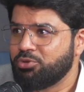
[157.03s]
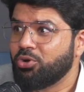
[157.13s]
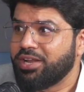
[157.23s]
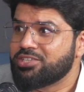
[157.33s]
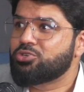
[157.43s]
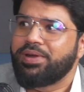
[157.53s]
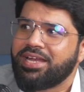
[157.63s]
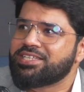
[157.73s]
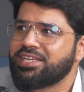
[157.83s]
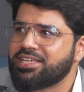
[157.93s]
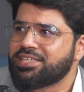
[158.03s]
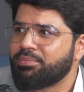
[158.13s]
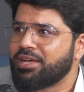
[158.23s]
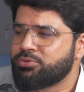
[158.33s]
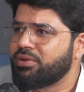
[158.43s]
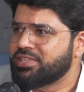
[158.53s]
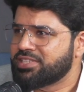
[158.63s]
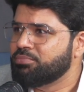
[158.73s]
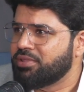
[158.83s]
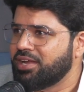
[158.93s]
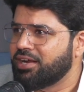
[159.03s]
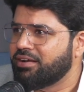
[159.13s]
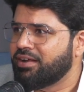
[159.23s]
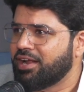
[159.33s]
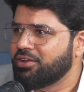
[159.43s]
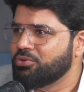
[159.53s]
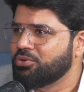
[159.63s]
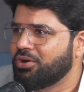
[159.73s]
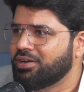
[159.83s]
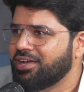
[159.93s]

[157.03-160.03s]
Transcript: you wrote instrumentation exam as well with some 300 rank you got.